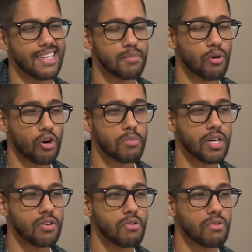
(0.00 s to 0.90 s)

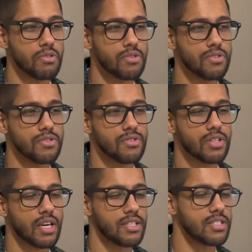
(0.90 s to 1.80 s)
barbell
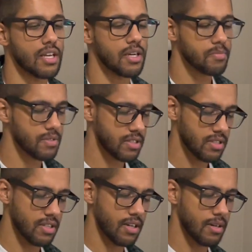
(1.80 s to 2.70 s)
kind of setups.
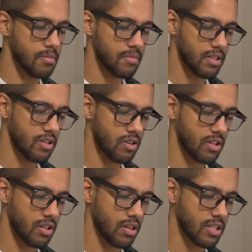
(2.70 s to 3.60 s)

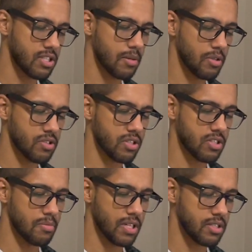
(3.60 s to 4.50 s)
They're similar to
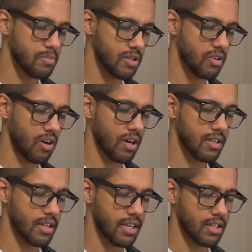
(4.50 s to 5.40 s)
Smiths, but they're not
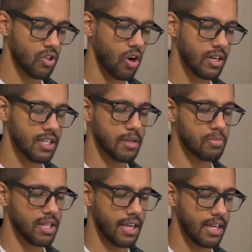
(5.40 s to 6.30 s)
like locked in a
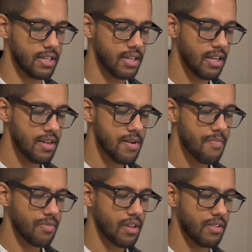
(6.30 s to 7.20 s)
plane.
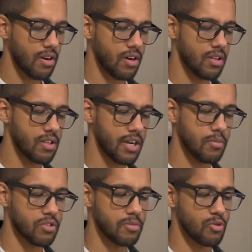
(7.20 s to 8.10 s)
They're
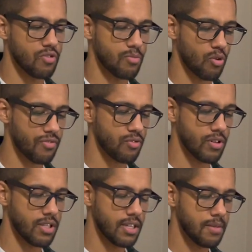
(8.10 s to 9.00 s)
able to move more
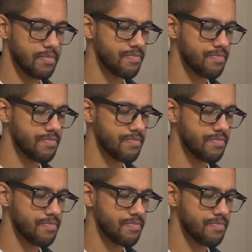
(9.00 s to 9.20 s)
freely,